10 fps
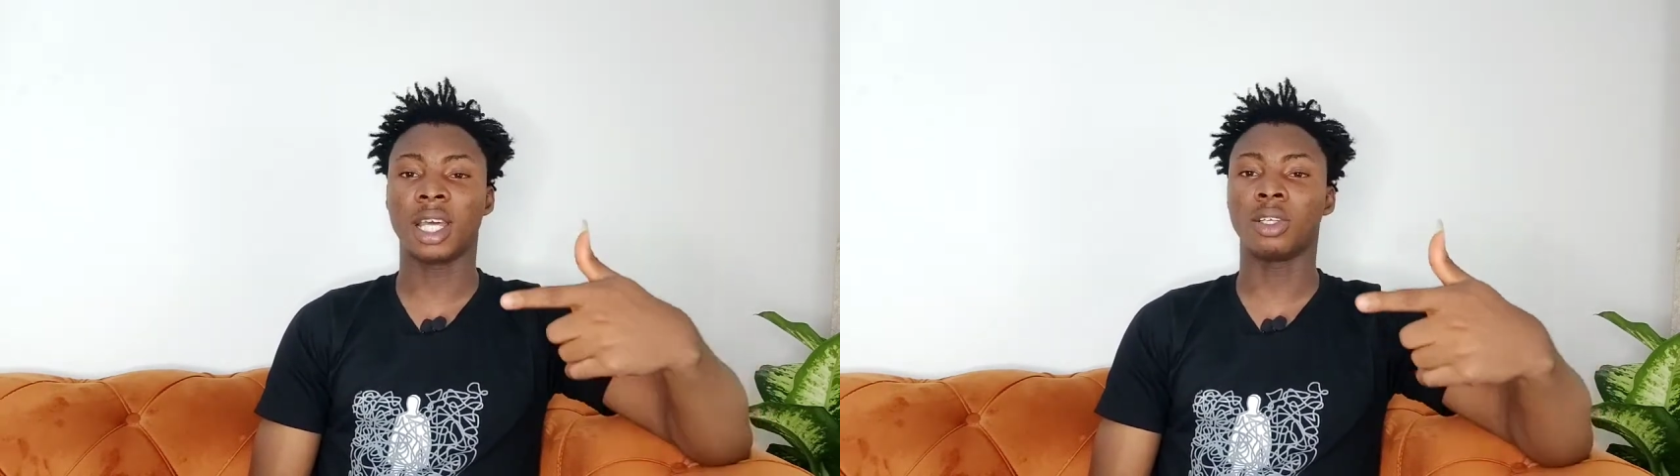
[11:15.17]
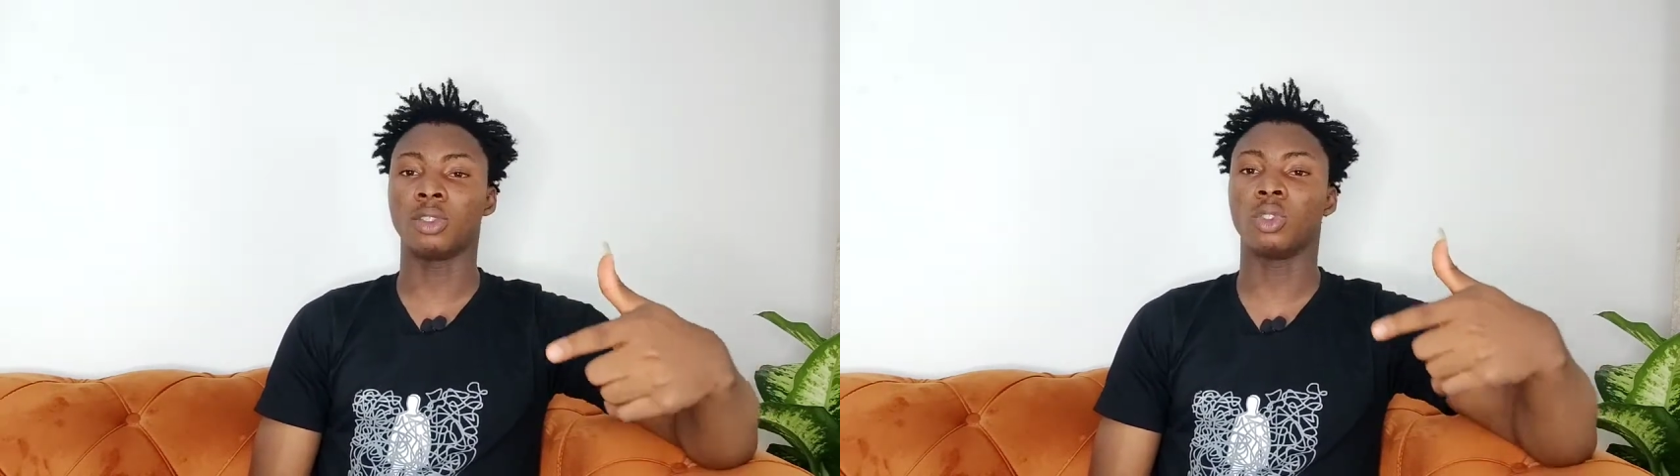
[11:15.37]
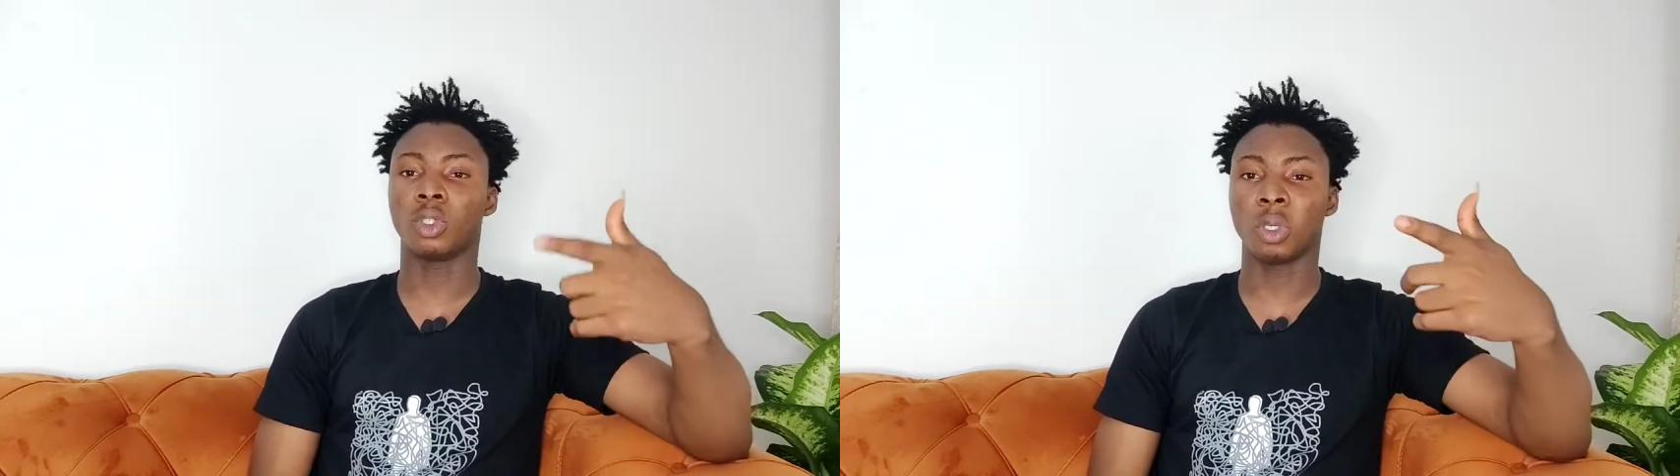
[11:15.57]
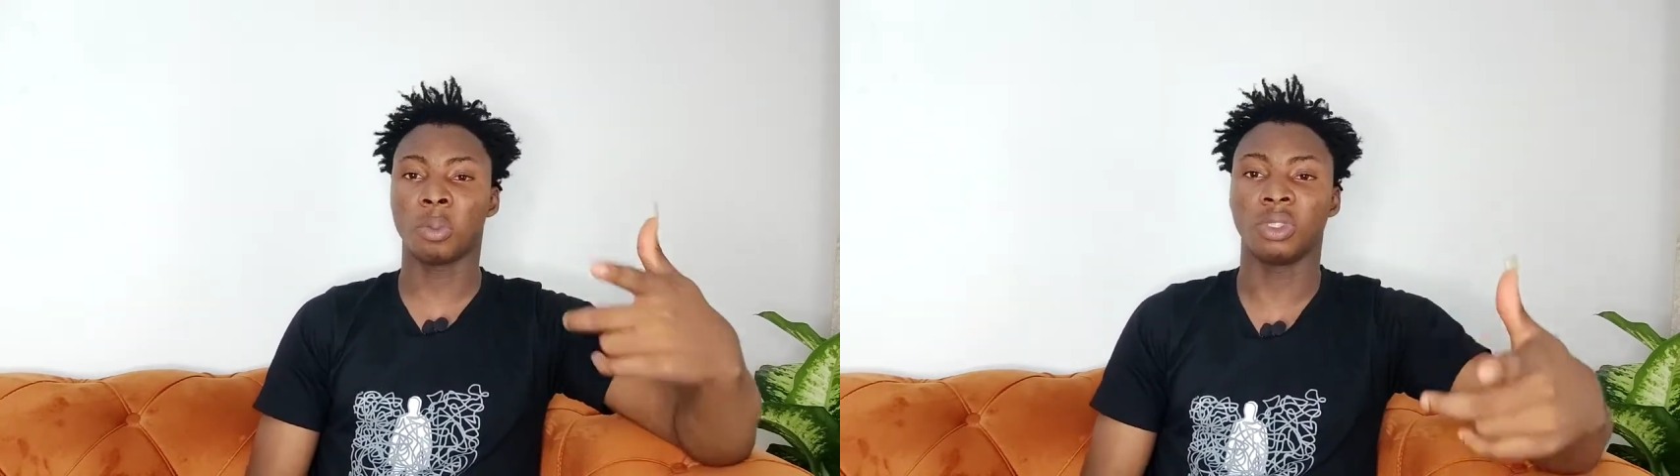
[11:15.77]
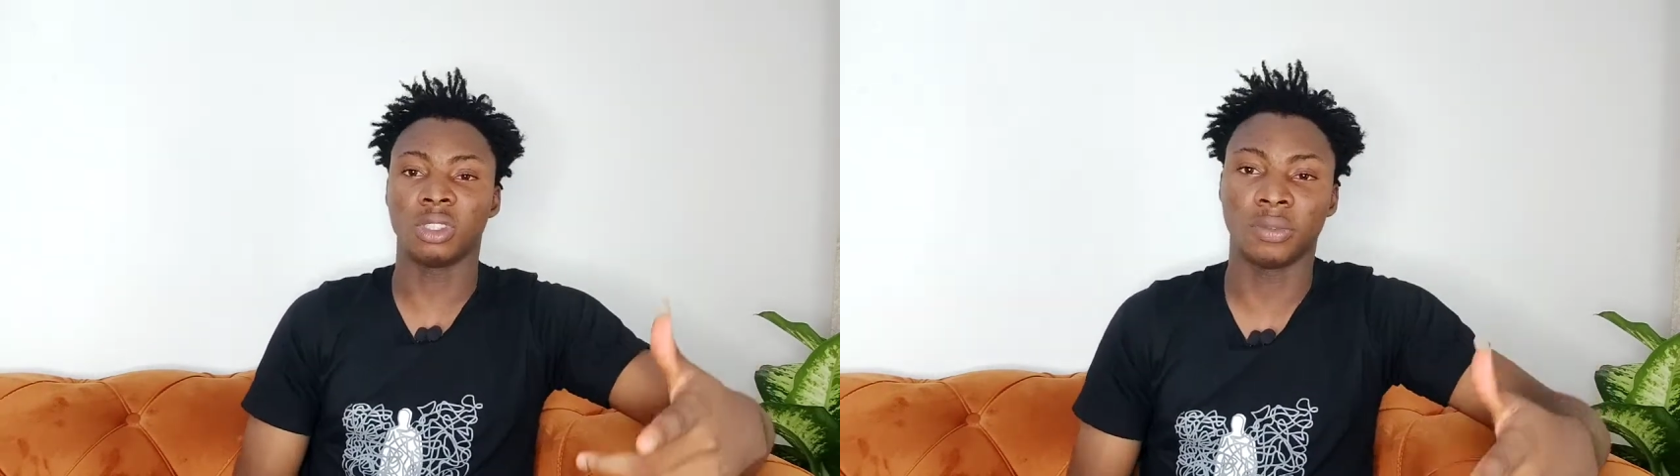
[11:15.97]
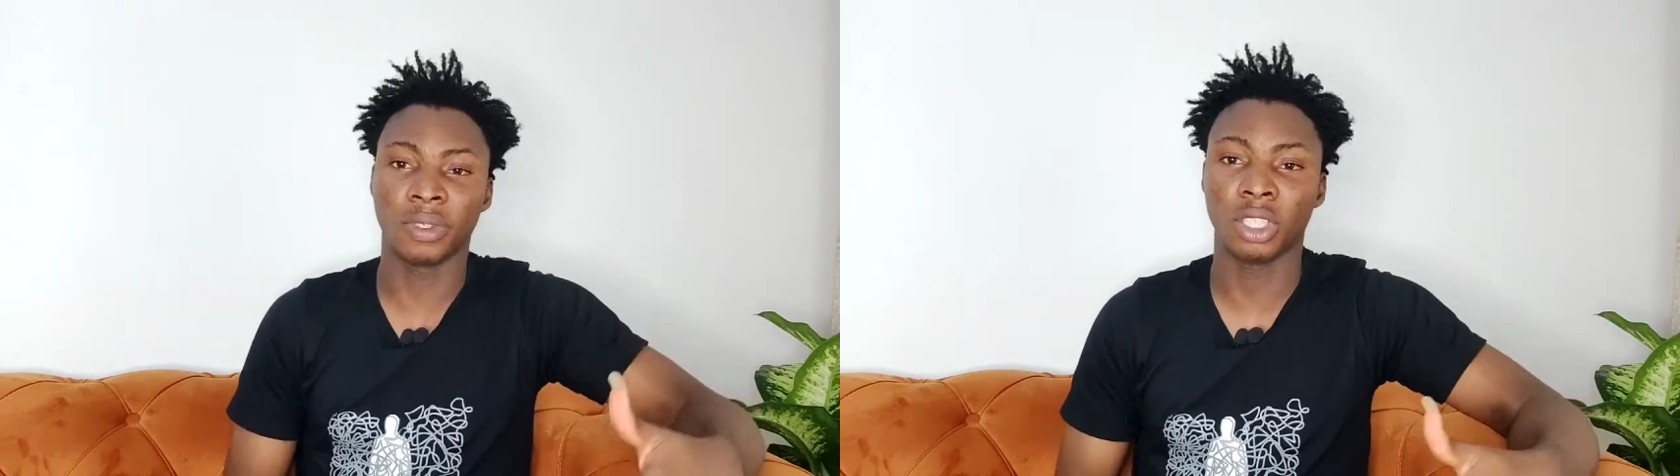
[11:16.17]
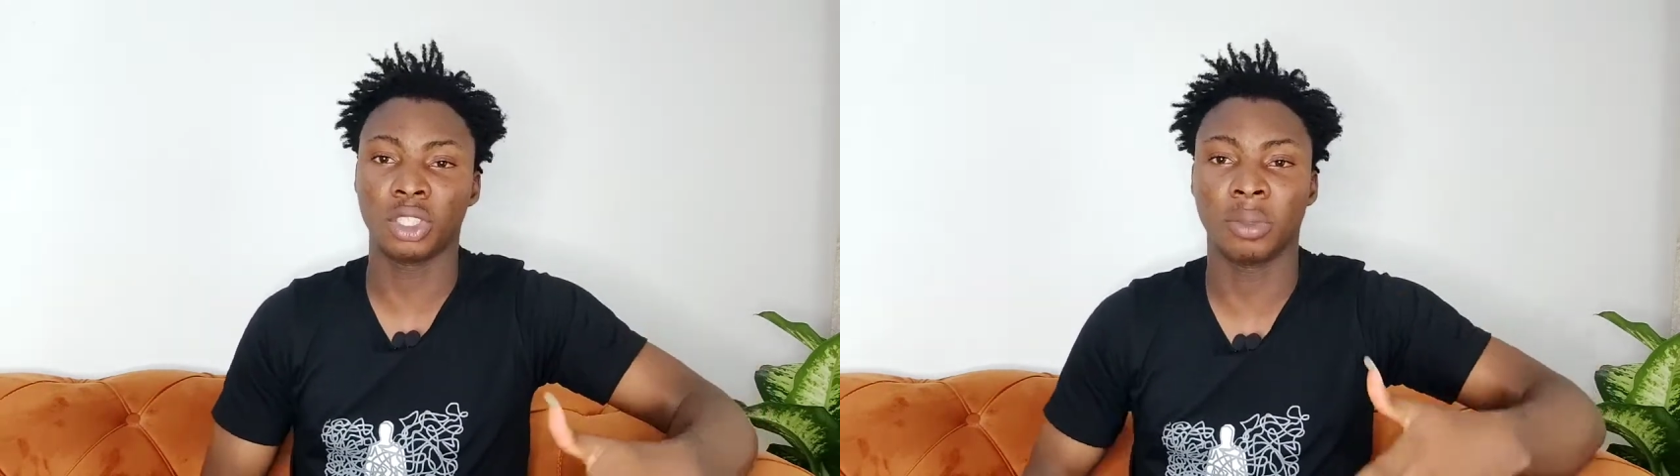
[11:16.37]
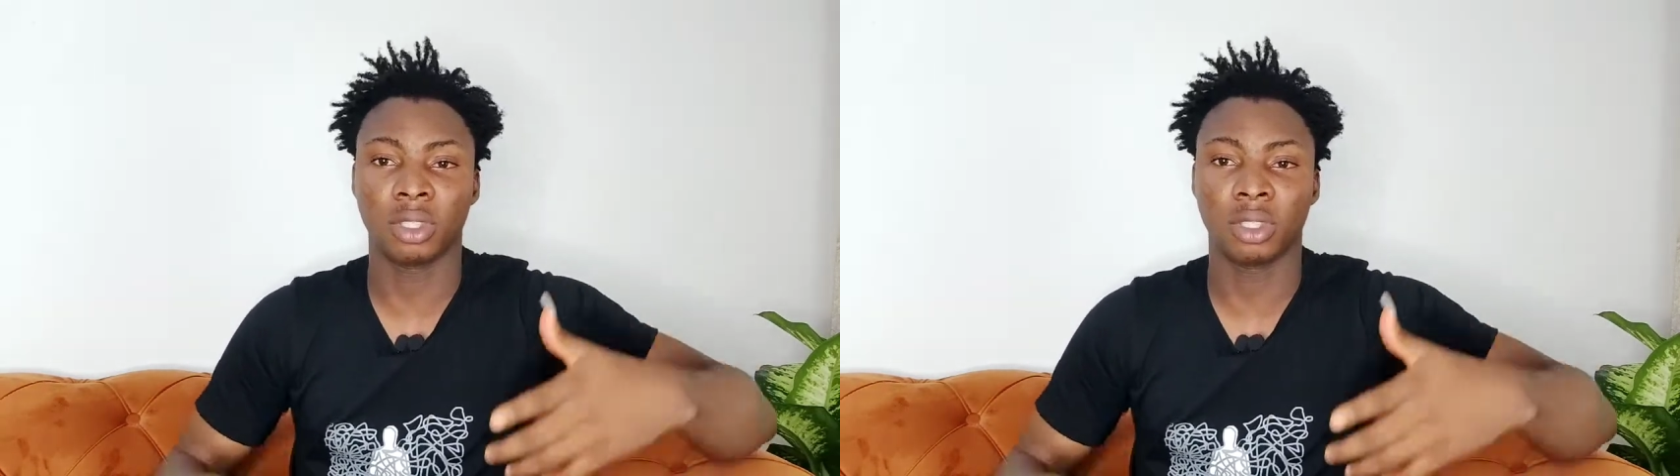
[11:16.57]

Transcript: and also turn on post notification,